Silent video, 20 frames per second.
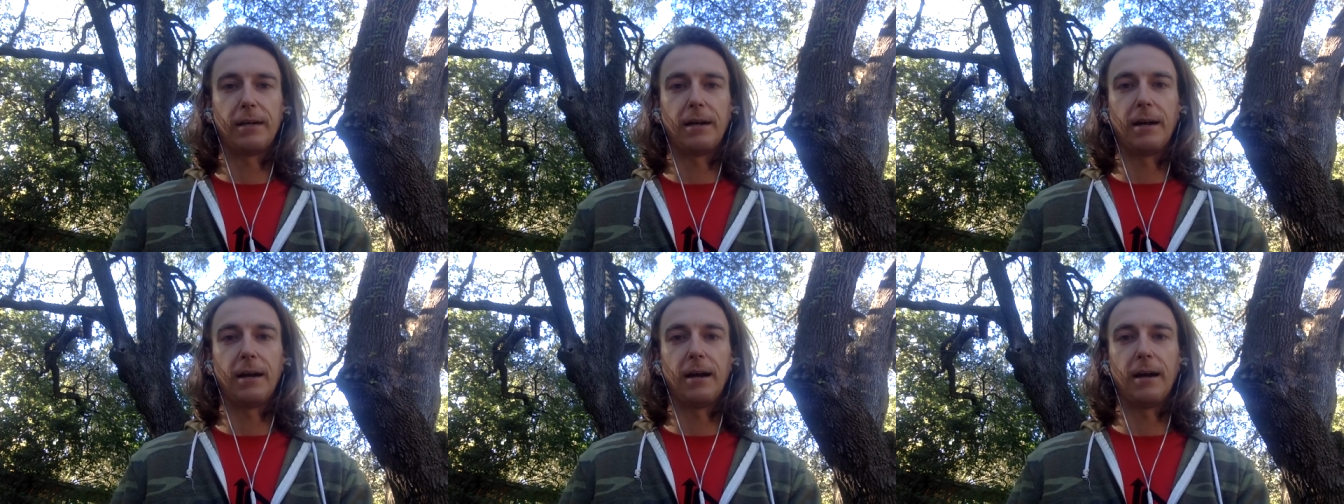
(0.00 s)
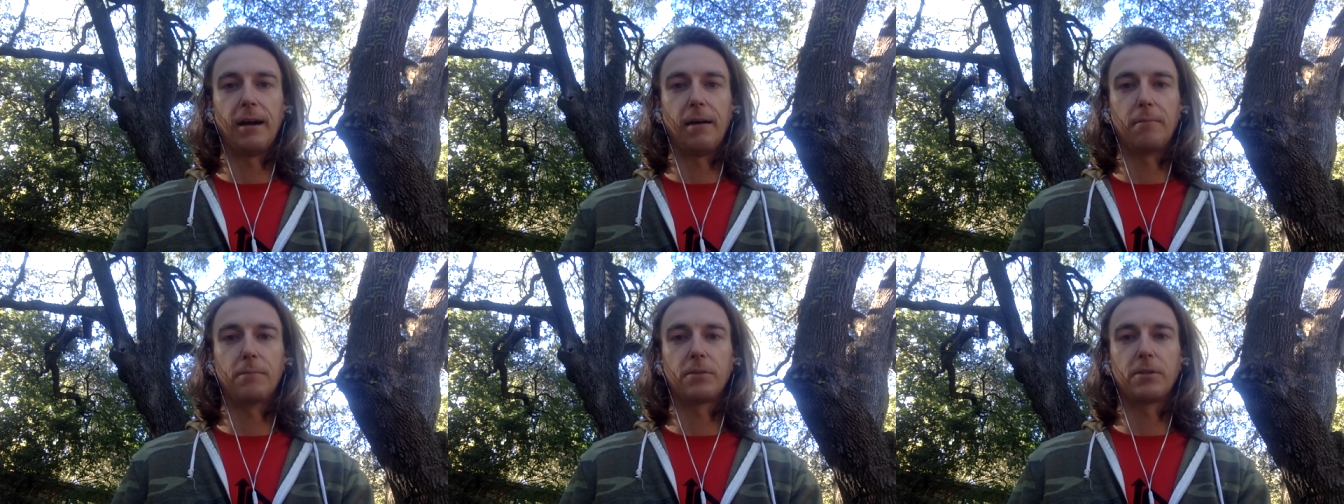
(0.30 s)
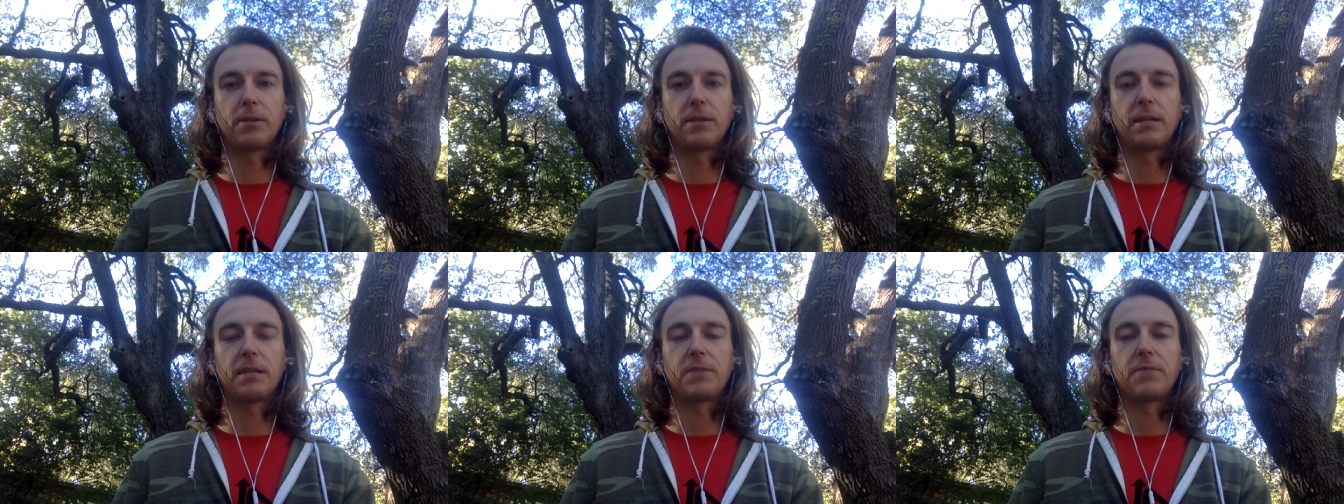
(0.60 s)
Um,
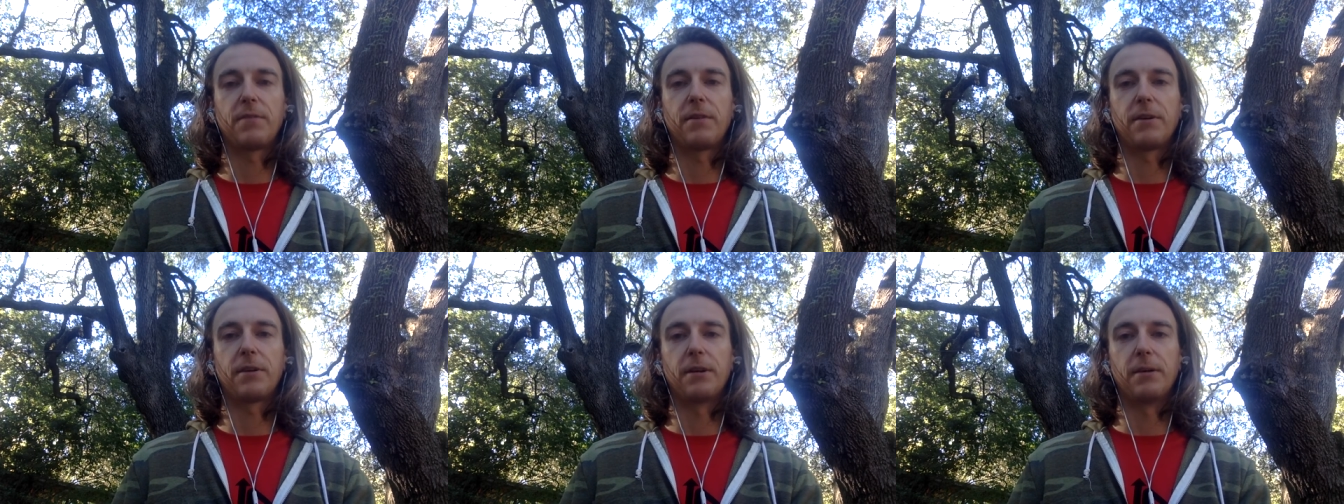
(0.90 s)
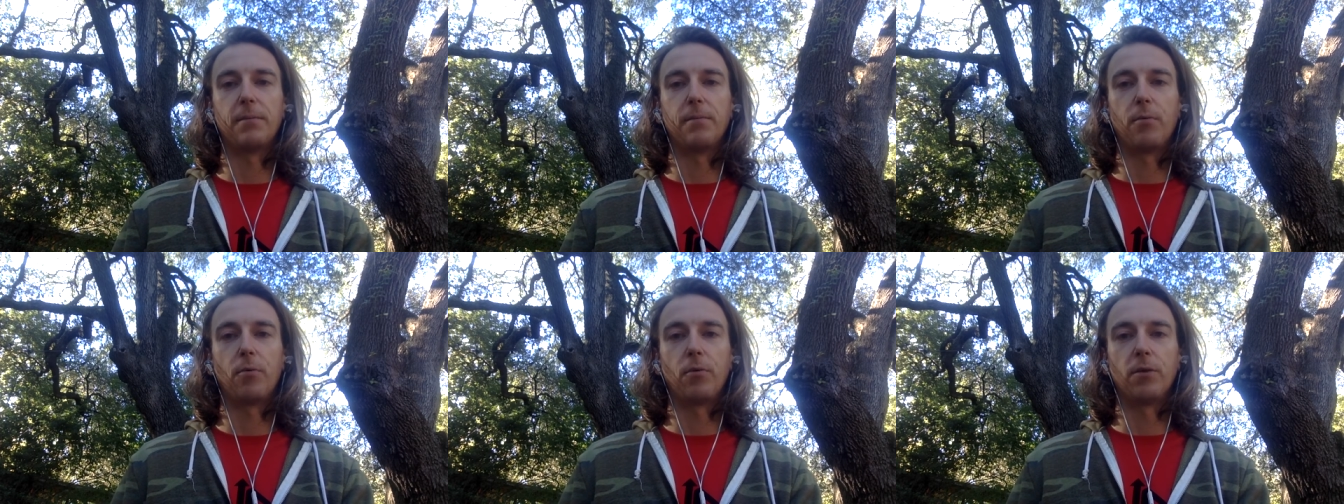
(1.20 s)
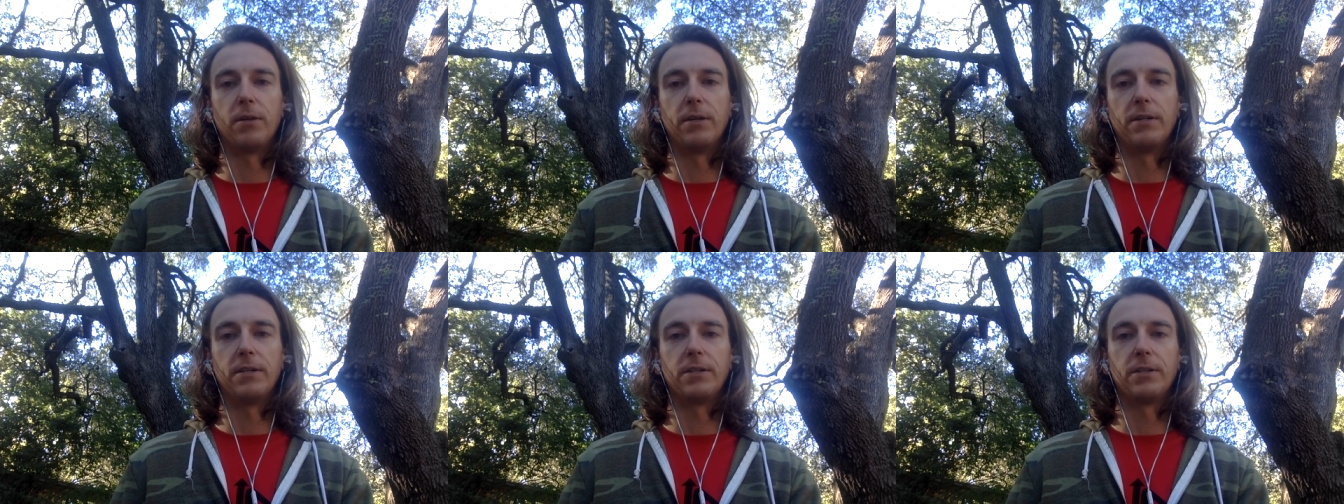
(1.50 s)
so that's very
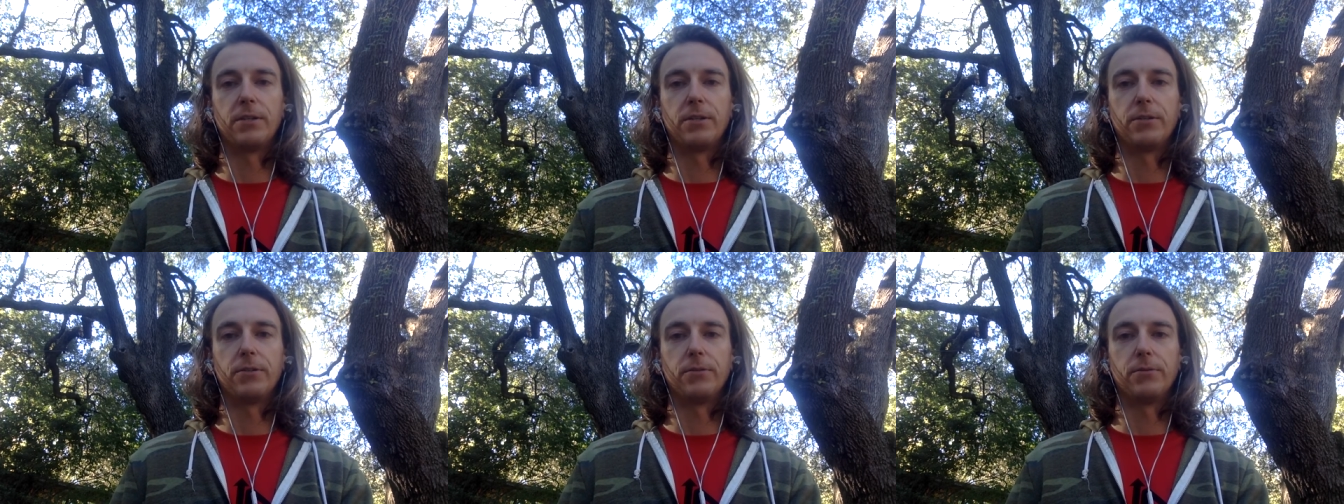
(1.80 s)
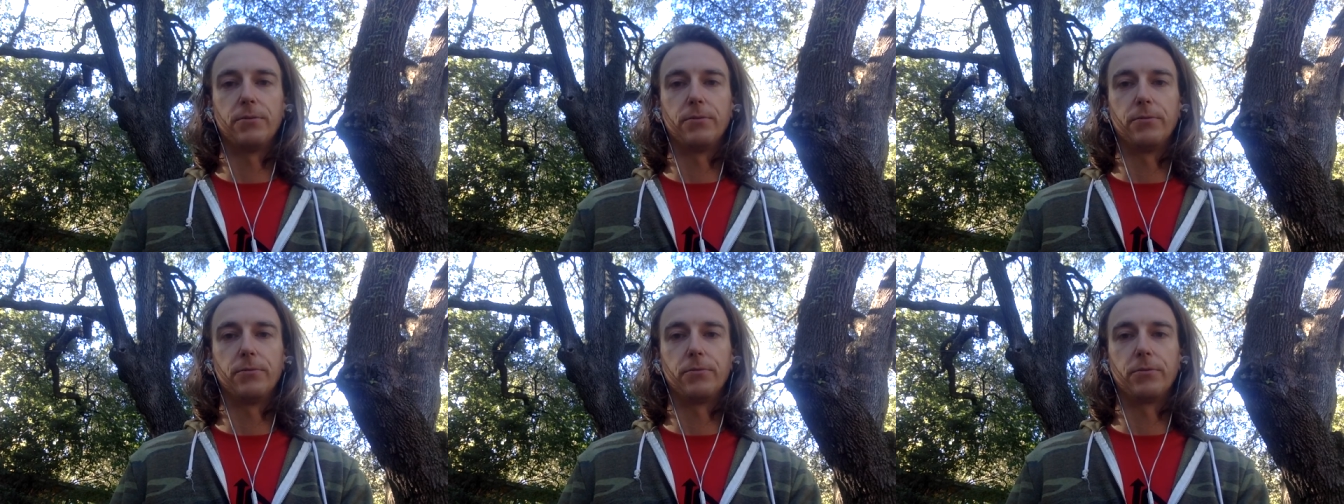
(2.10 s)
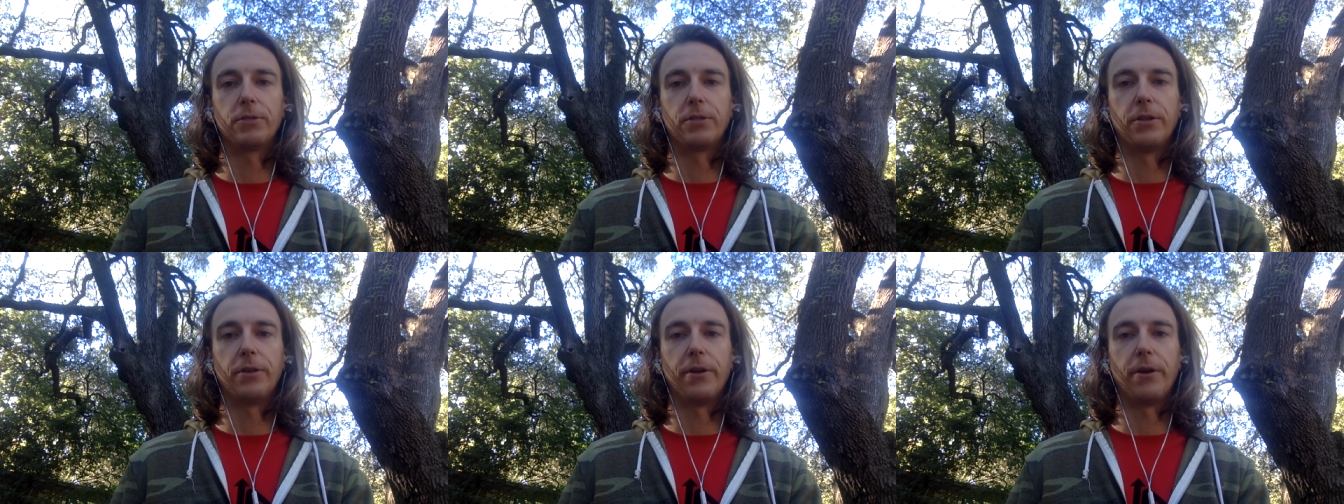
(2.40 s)
important to,
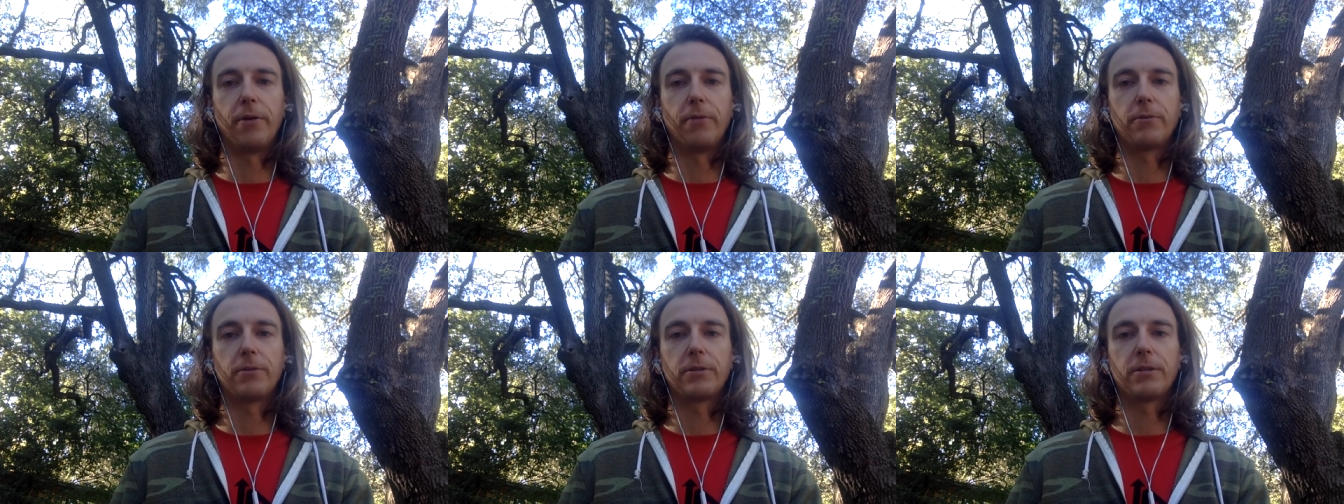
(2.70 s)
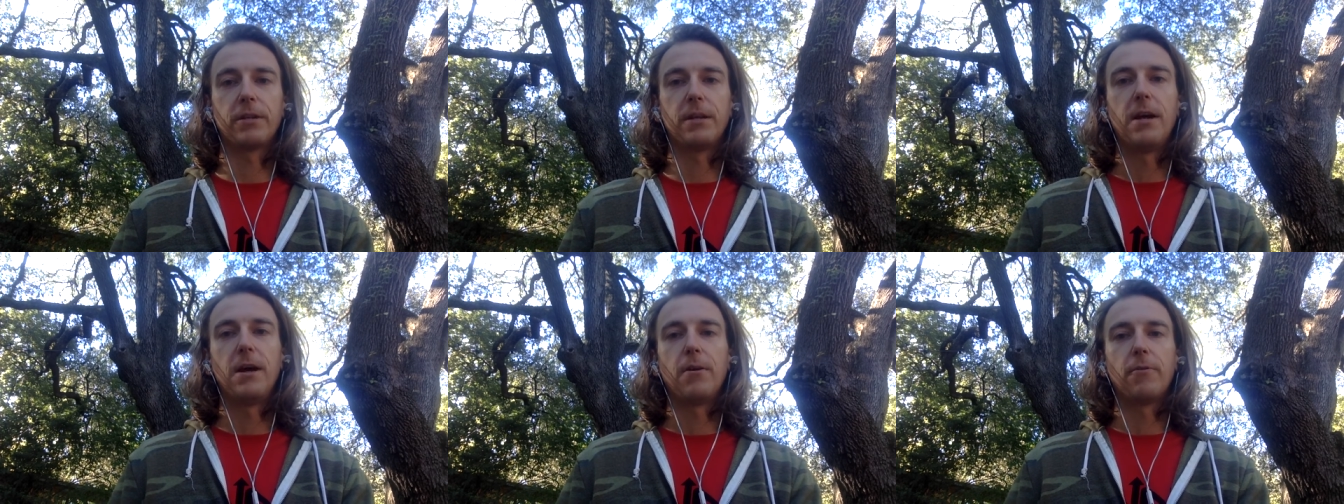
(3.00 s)
to note,